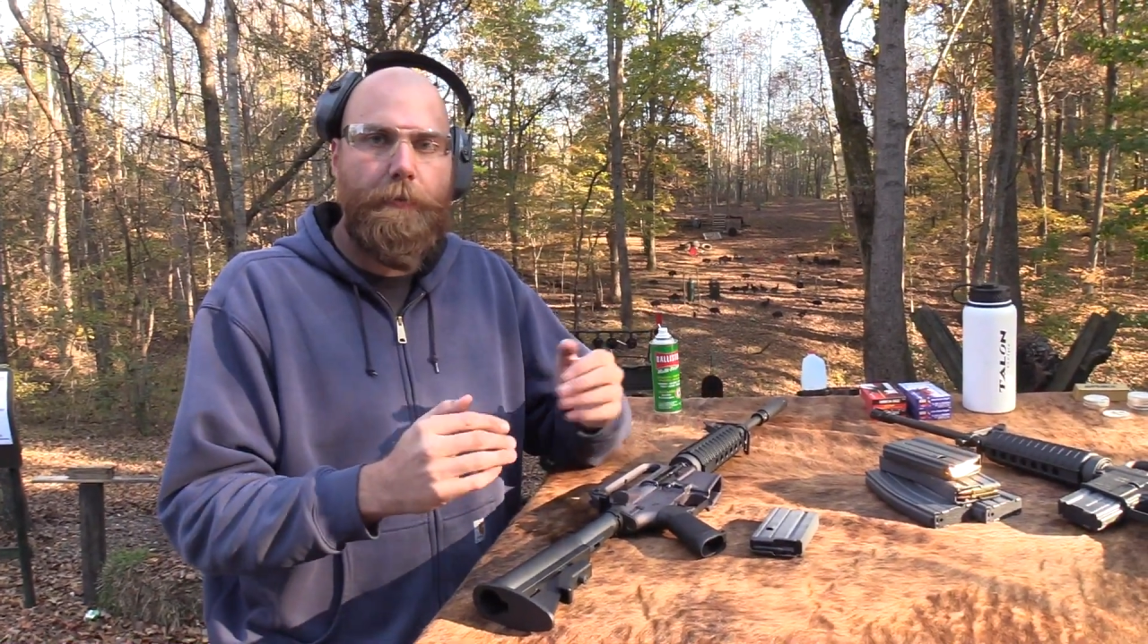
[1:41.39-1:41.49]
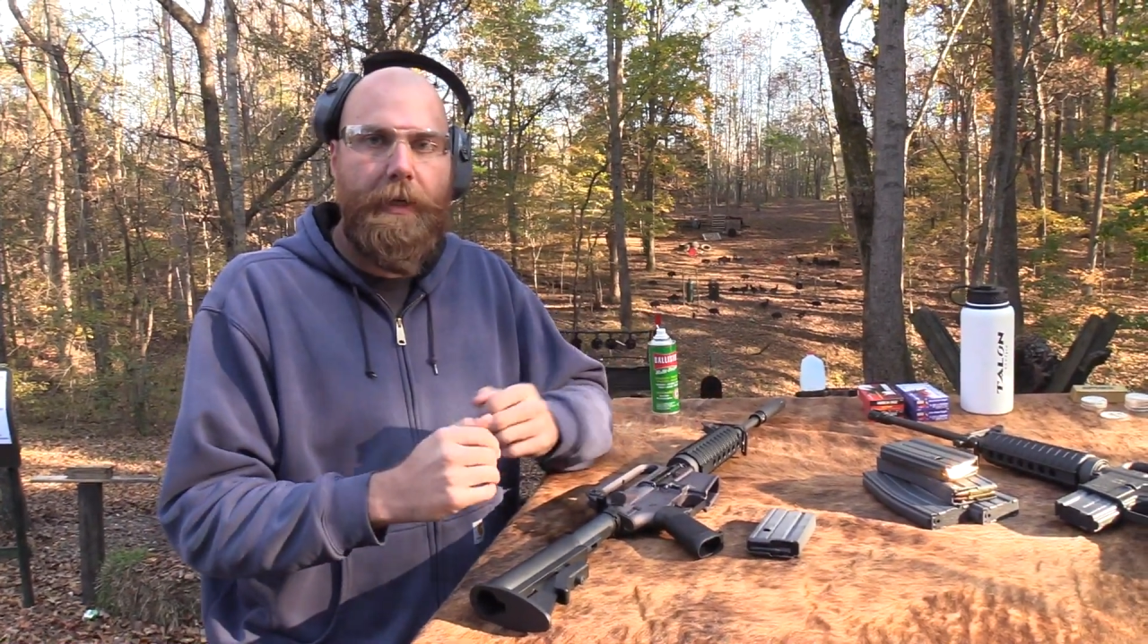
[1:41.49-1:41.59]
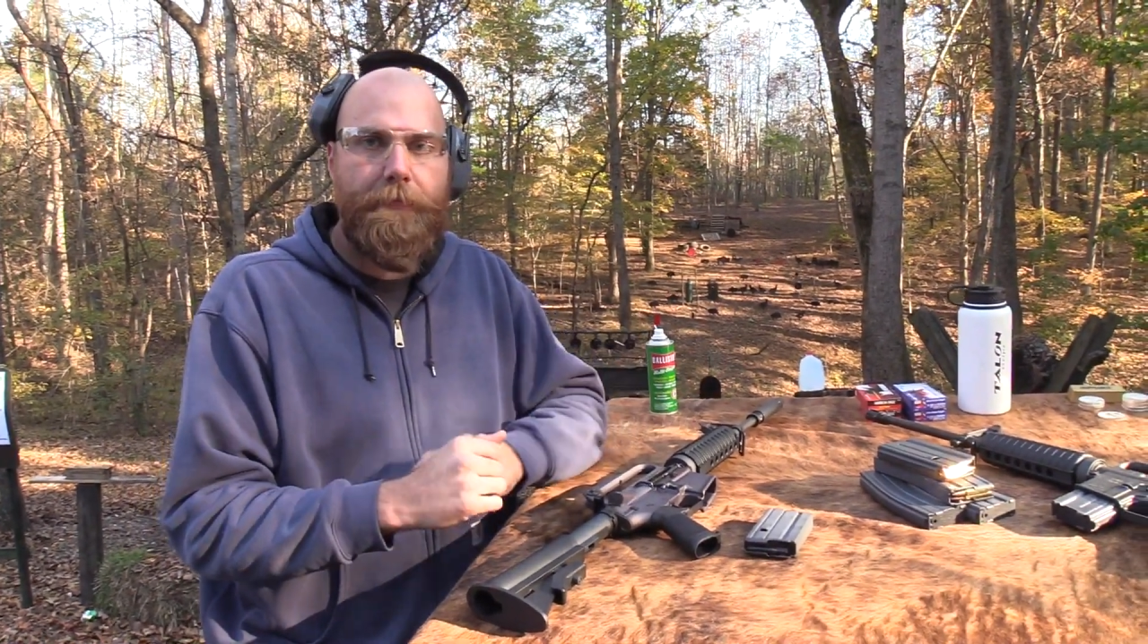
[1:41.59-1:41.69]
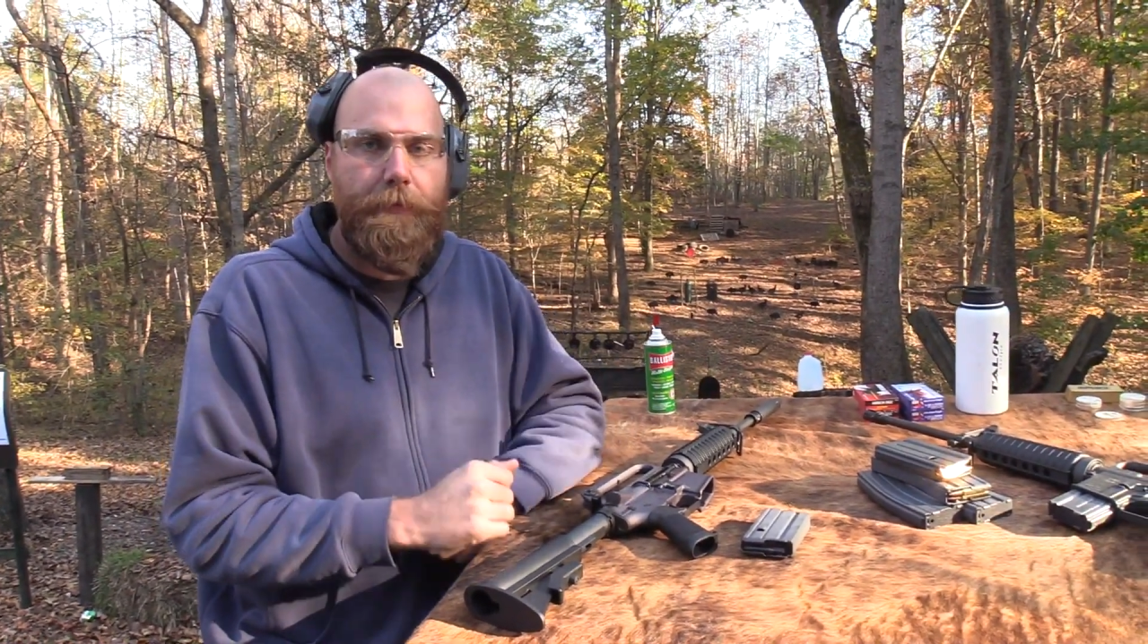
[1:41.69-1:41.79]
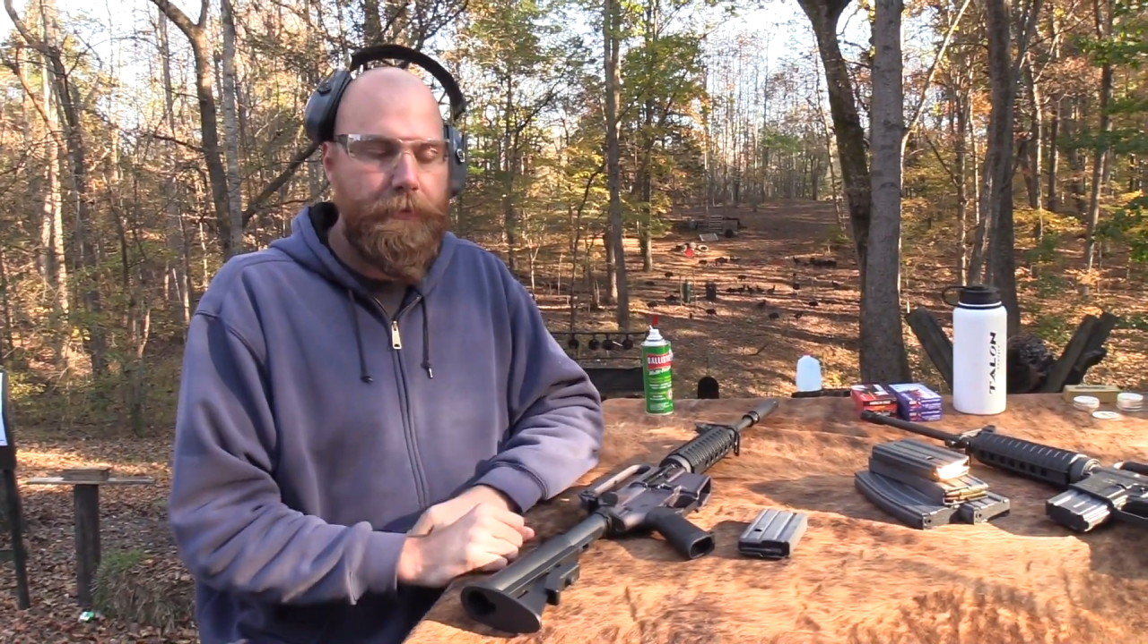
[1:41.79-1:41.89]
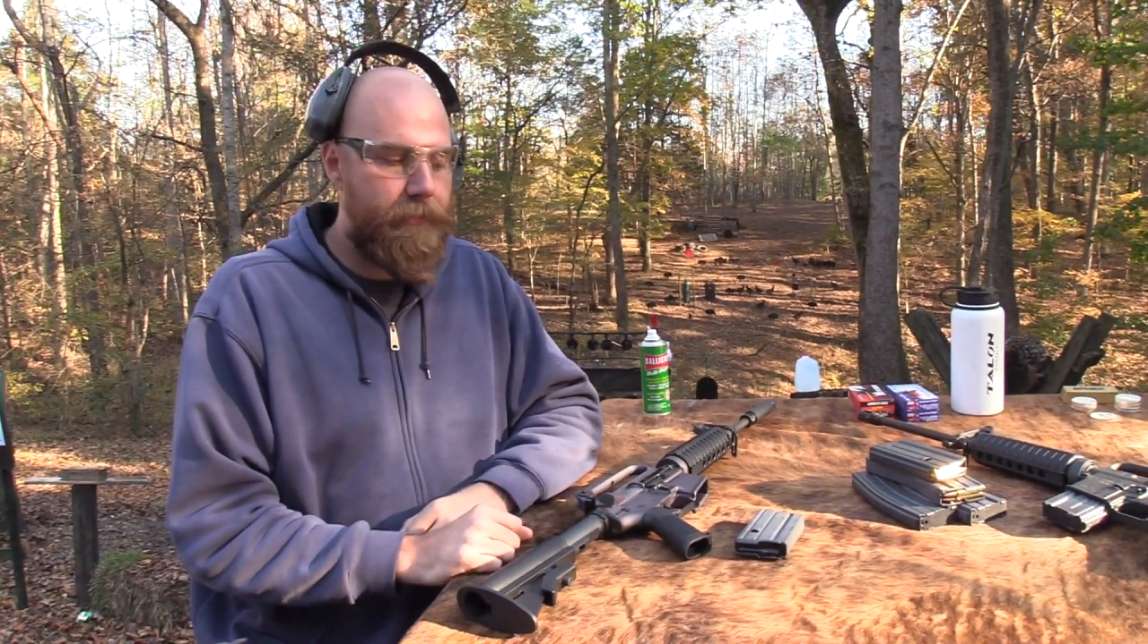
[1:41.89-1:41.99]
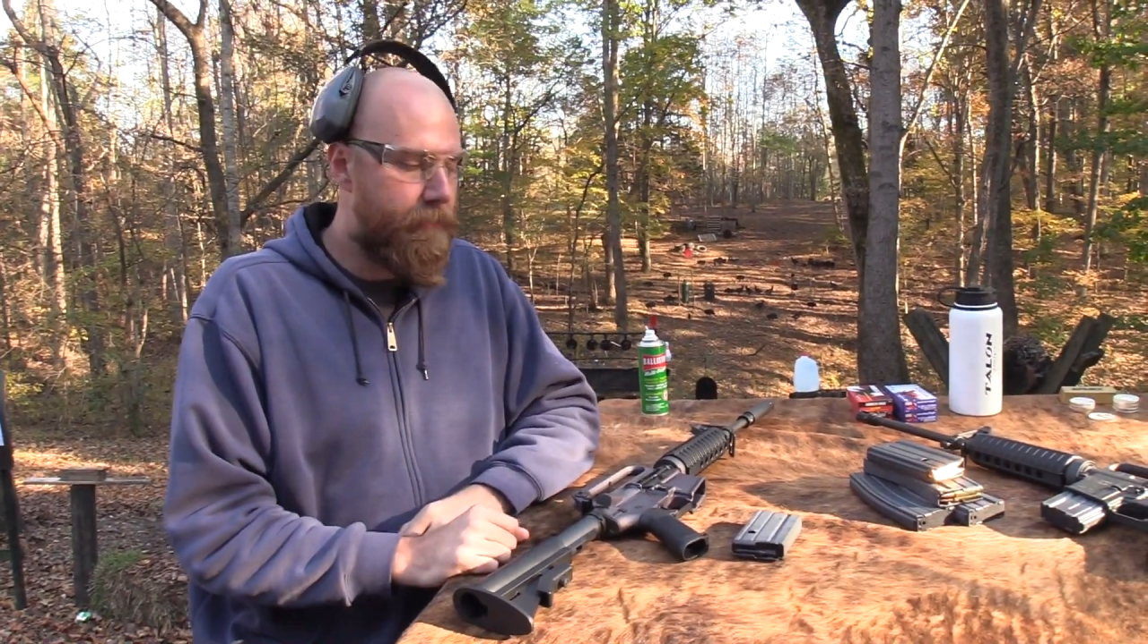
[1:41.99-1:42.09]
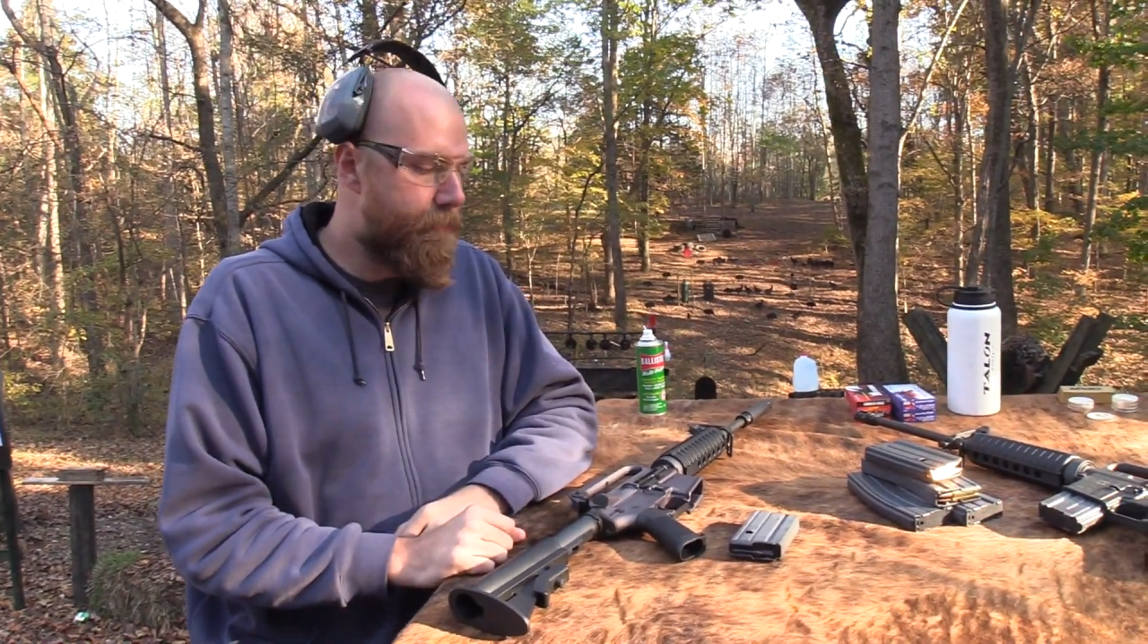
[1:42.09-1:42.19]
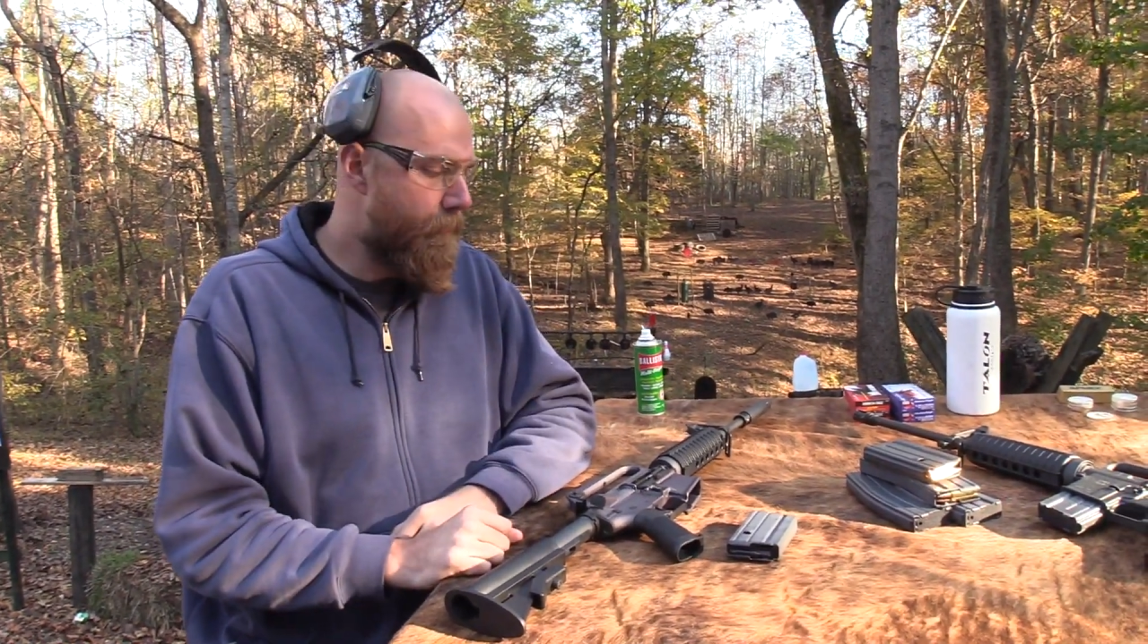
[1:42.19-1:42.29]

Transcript: rifles